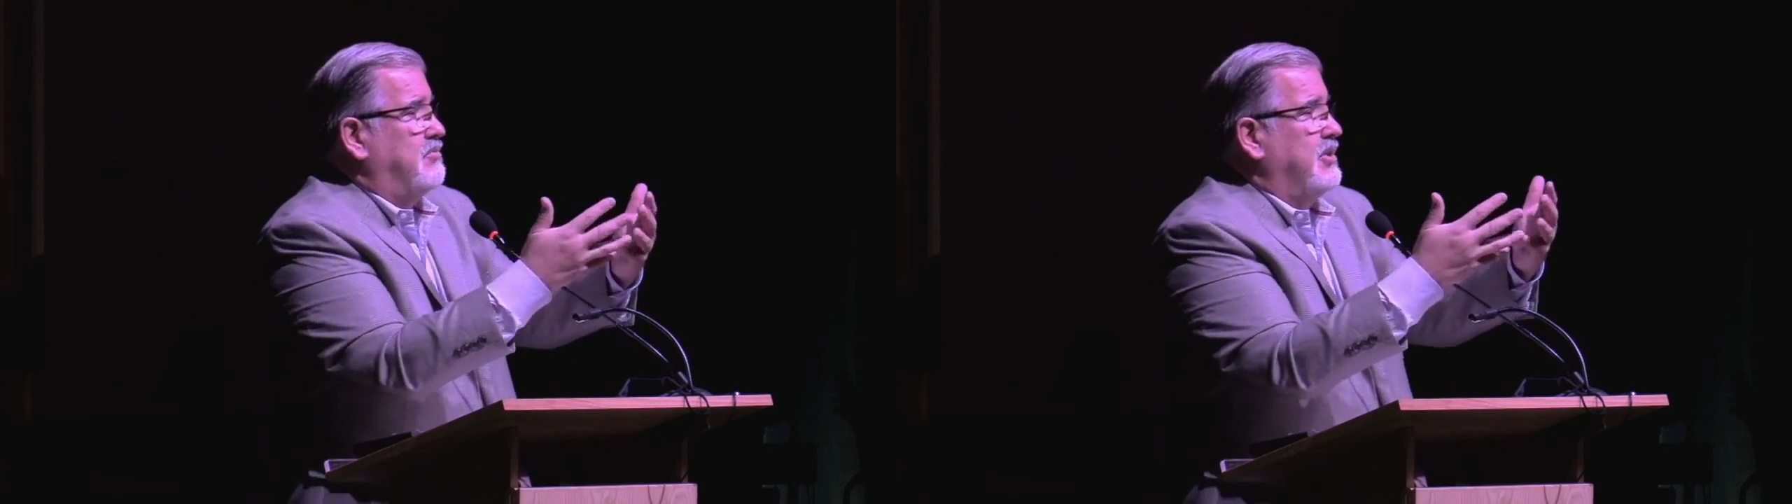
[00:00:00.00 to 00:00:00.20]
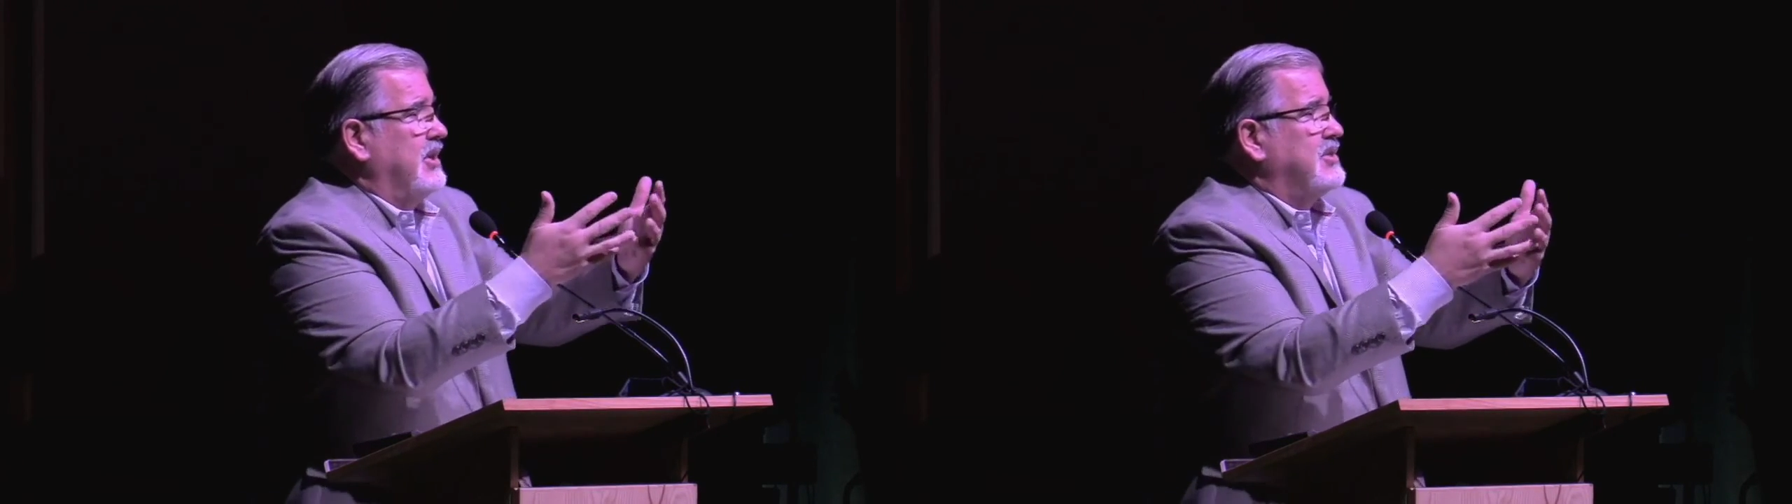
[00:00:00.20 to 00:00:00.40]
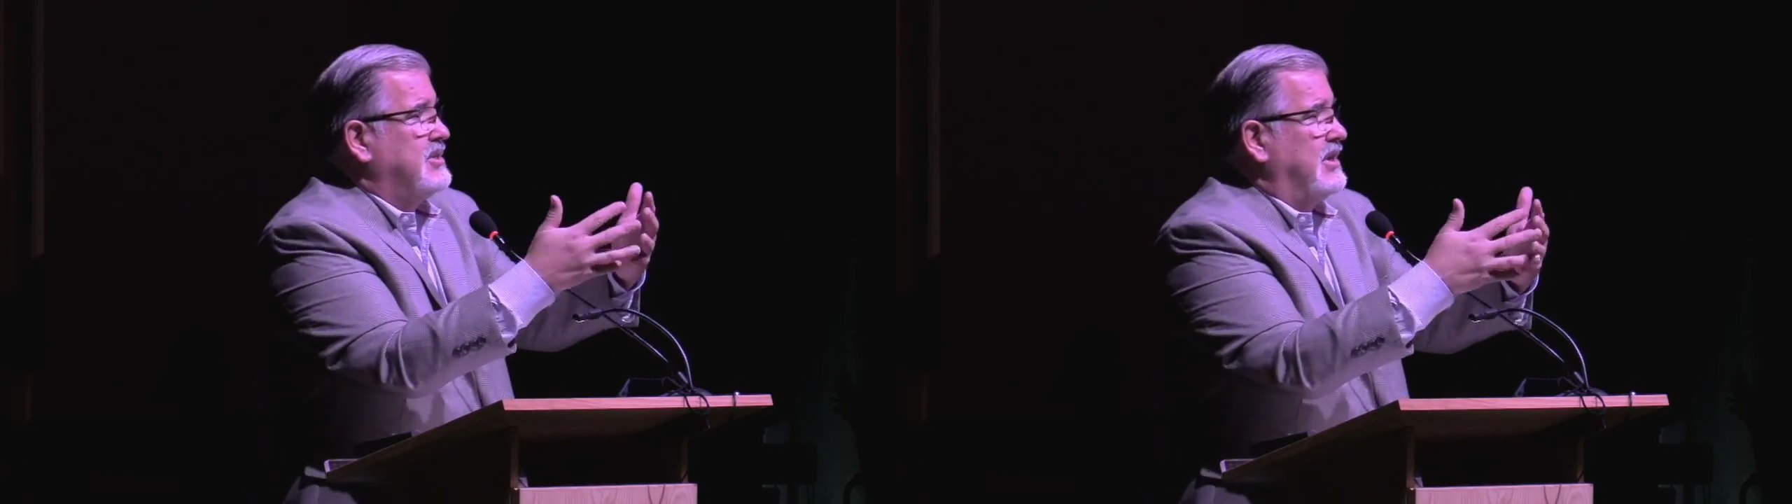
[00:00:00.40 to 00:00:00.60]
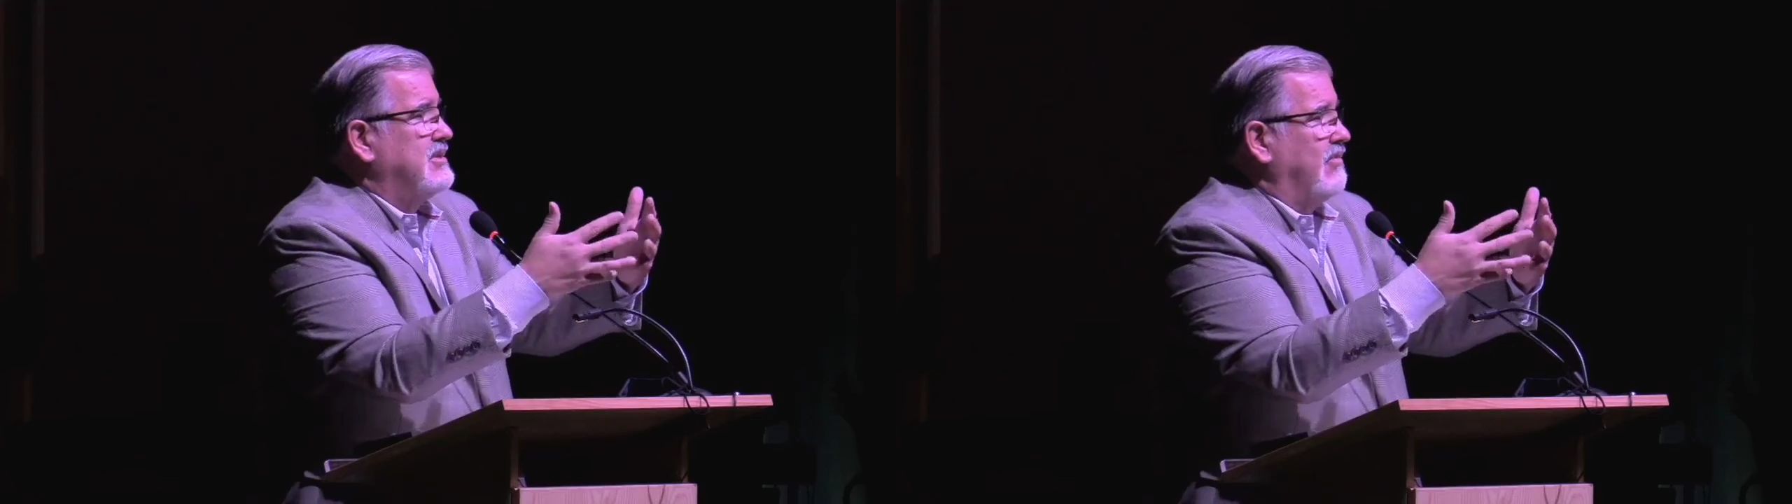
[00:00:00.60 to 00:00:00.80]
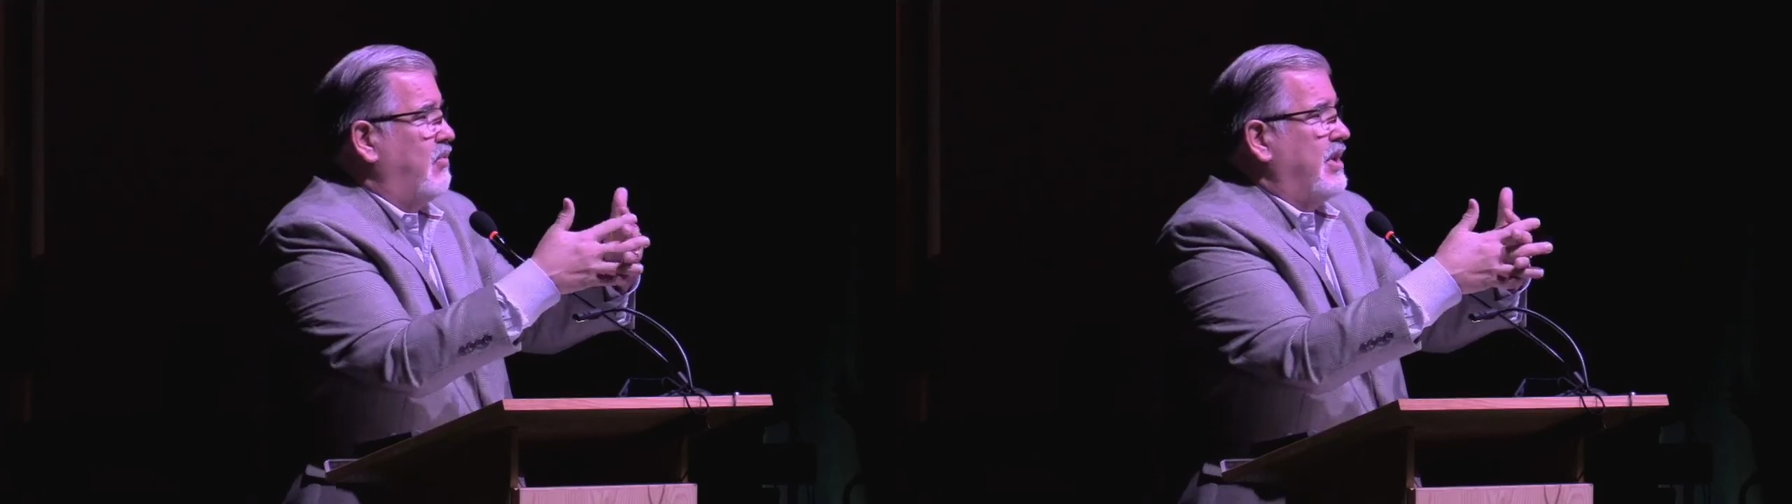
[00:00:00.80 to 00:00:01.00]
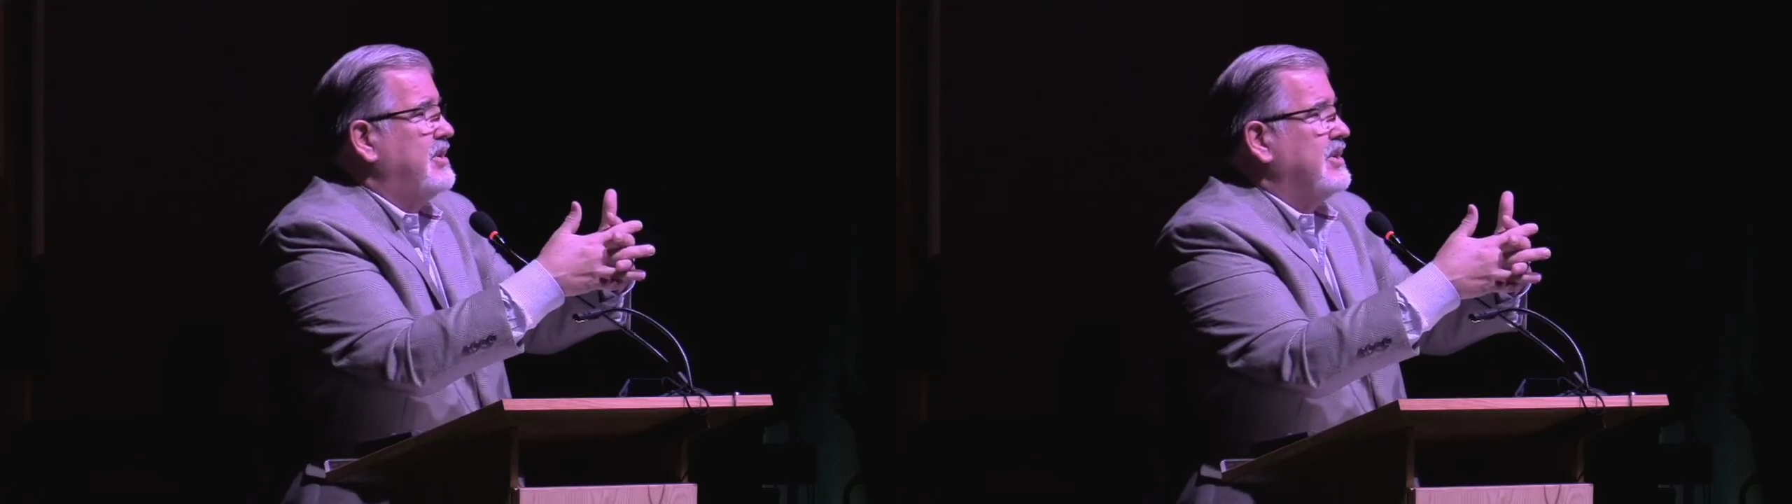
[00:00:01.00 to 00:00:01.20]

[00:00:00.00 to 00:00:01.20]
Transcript: to bring a sense of